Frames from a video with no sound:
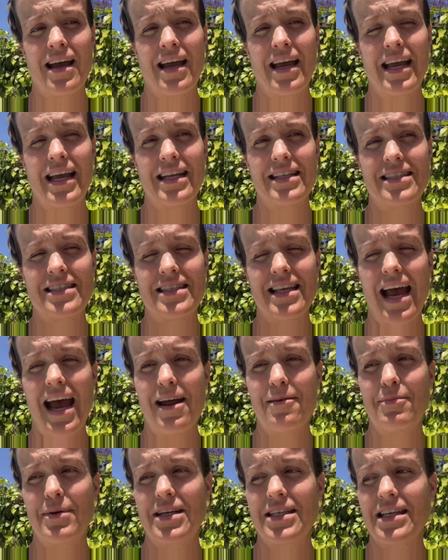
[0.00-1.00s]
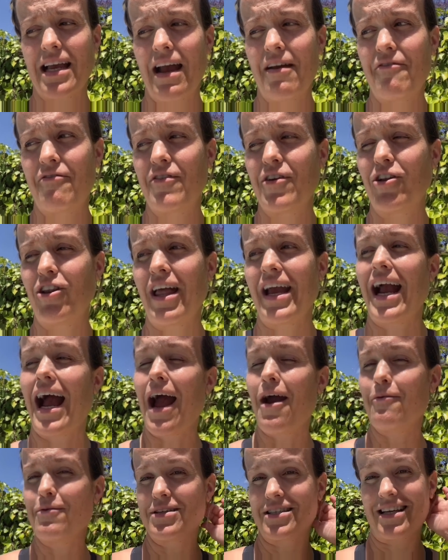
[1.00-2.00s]
it's sad because I feel like
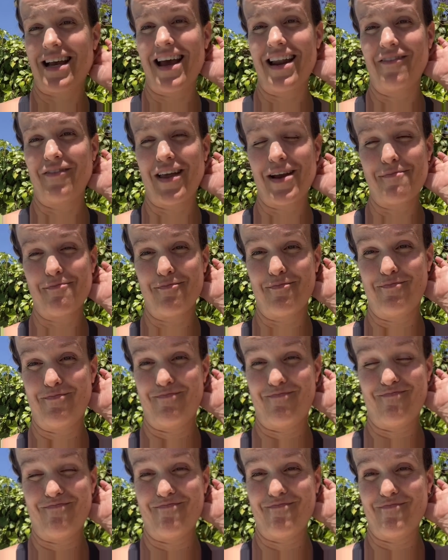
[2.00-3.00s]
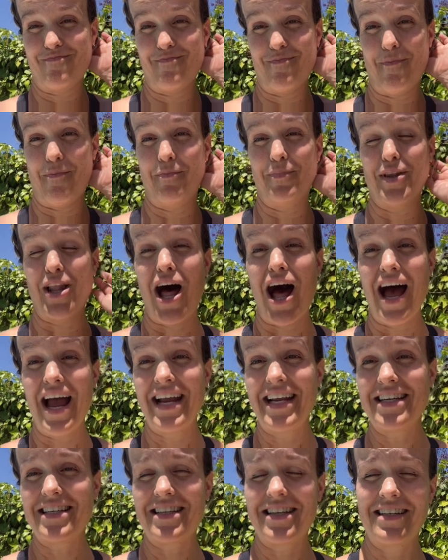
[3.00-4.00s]
I was kind of like
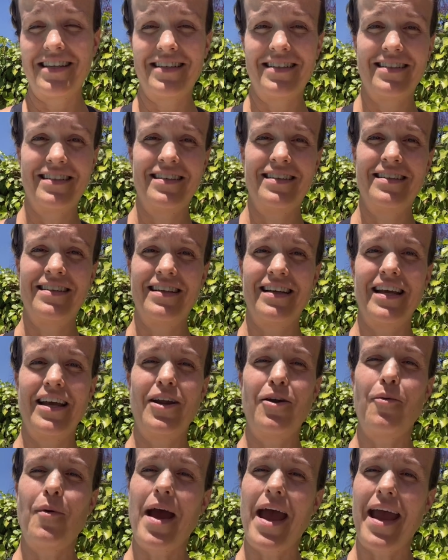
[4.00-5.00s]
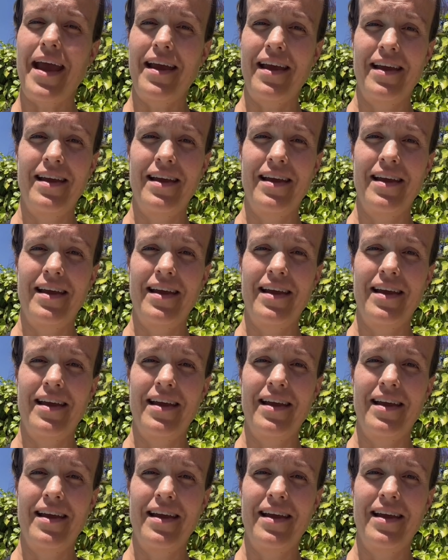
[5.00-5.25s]
blind in a way.